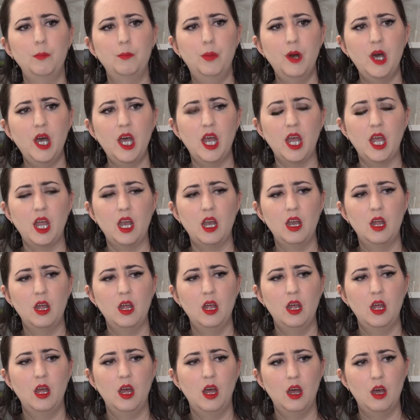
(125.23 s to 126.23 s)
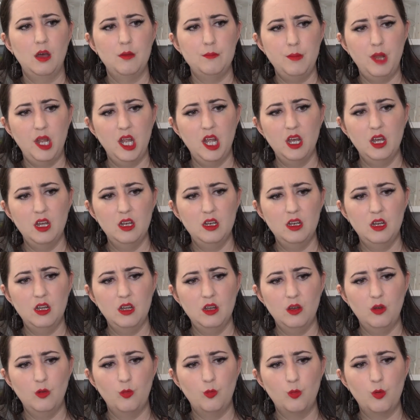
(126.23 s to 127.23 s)
But a man
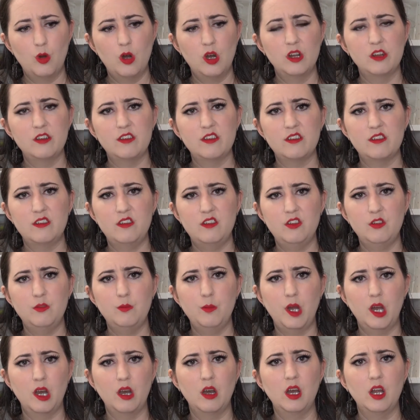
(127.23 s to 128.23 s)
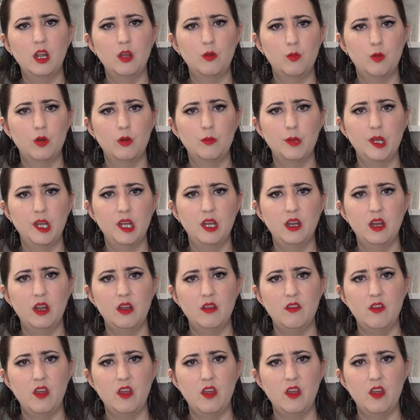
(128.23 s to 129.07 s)
wants to marry a woman